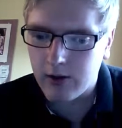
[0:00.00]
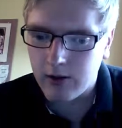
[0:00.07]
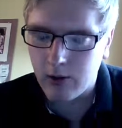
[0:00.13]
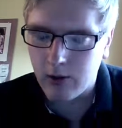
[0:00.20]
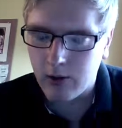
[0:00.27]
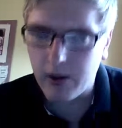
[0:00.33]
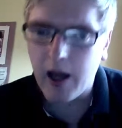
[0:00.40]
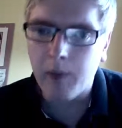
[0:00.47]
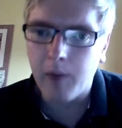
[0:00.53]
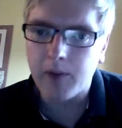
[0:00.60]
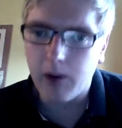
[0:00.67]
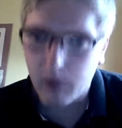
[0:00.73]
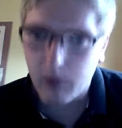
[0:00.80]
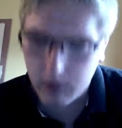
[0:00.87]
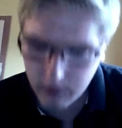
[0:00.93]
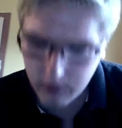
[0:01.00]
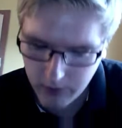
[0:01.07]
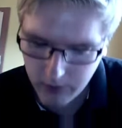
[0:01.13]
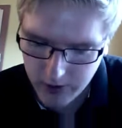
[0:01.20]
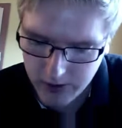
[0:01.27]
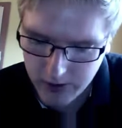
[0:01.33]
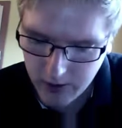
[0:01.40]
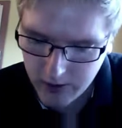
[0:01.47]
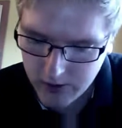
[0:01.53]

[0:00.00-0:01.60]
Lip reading: you know, calm down for a start.